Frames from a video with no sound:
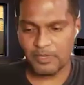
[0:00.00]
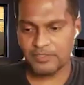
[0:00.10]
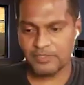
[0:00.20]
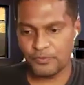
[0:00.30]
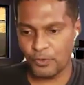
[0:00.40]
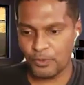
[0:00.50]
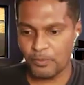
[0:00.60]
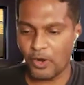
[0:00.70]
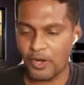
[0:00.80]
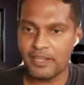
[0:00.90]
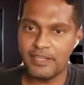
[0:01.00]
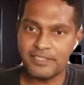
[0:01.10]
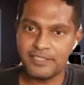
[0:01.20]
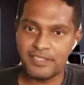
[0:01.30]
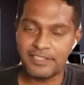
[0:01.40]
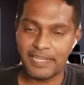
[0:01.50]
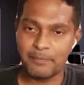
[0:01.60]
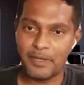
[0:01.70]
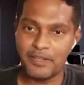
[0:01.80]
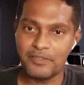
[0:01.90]
so 4 broad areas, the tech
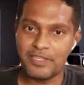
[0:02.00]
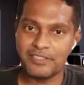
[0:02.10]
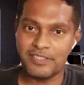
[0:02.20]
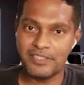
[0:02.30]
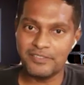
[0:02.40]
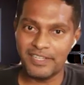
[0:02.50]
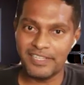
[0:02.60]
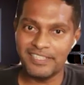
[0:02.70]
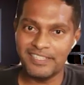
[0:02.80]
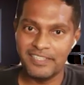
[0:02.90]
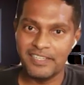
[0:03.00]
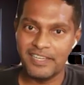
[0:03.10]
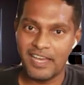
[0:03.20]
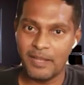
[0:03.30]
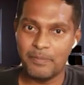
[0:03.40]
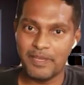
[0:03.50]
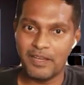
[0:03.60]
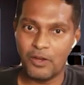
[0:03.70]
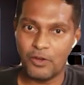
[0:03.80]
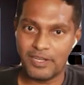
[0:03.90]
penetration really helping
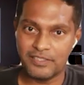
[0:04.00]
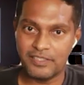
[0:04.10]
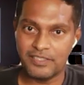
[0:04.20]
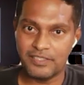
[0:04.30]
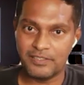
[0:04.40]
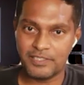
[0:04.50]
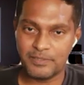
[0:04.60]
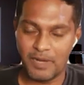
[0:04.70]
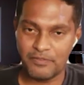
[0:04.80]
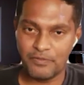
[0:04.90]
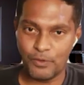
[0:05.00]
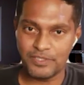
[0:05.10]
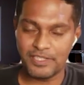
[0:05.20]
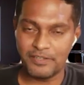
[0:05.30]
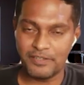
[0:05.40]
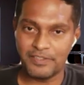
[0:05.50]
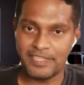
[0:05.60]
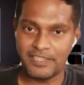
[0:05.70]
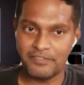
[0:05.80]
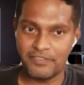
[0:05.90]
out, like the smartphones and everything, the
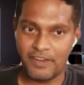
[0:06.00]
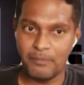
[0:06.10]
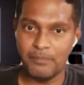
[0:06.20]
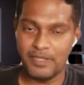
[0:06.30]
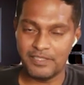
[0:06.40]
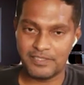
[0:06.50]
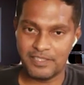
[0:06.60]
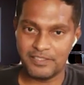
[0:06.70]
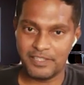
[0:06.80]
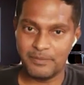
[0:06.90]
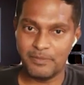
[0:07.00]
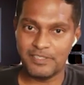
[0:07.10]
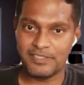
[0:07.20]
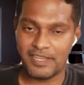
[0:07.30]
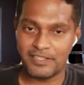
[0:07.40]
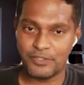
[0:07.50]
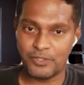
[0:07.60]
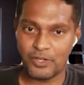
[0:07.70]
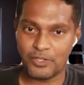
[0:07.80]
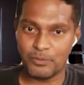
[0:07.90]
farm bills, the 3 bills that you
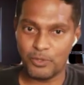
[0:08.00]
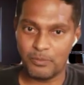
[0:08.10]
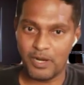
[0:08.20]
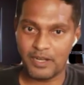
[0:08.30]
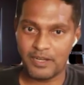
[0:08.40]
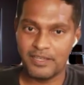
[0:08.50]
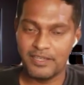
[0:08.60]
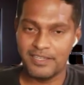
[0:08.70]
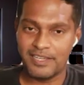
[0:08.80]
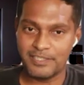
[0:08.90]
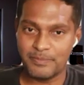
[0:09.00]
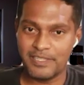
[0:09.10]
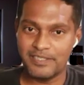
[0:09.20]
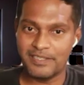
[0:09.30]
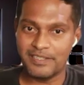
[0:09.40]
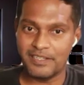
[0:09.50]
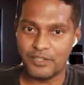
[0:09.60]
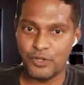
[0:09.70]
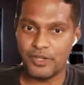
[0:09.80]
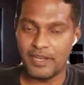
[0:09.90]
talked about, Mark, has been a
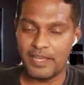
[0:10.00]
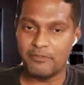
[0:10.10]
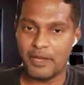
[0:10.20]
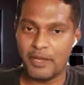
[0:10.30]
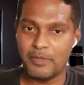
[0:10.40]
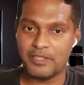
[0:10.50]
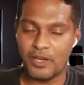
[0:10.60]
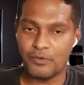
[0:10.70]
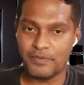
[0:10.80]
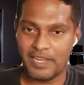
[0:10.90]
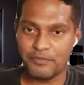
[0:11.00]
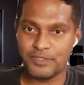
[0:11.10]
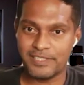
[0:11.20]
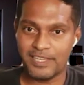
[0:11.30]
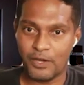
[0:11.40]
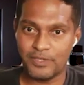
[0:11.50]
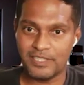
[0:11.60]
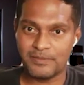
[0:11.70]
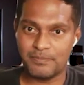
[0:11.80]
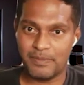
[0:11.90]
good environment now. We'll have to see how that
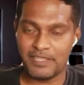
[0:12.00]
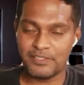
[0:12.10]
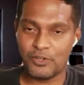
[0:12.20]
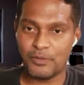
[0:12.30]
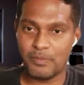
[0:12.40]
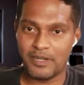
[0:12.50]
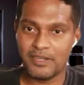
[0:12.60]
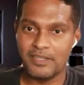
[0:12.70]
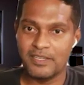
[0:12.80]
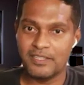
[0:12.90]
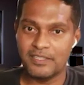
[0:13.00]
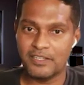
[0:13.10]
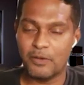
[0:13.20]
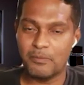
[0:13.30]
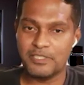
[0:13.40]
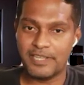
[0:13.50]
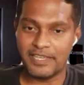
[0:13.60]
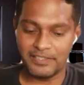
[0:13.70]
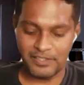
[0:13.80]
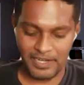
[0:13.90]
plays out, but the government's taking the
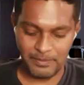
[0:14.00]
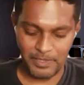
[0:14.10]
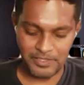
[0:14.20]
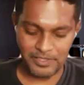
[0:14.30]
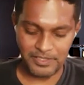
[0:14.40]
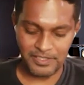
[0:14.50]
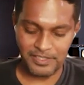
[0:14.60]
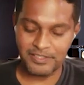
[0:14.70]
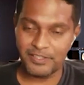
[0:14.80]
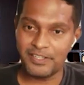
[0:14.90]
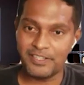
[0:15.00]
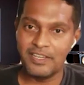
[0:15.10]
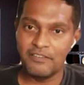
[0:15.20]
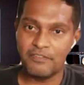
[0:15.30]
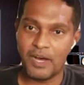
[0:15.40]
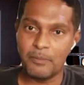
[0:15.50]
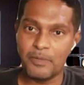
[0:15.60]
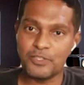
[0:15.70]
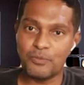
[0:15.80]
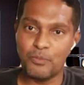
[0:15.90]
right measures here. Third, farmers are
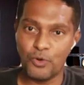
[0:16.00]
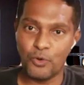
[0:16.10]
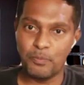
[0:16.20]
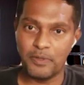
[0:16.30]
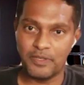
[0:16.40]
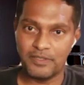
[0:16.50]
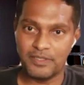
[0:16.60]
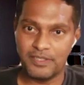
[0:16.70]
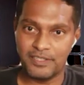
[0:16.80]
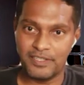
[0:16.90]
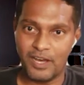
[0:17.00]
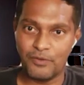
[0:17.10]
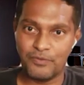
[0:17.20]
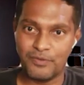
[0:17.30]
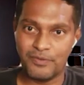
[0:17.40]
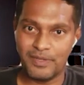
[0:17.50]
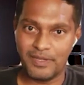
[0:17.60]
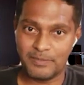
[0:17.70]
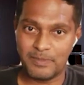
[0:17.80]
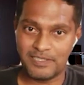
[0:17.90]
more open now,
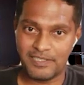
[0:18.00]
especially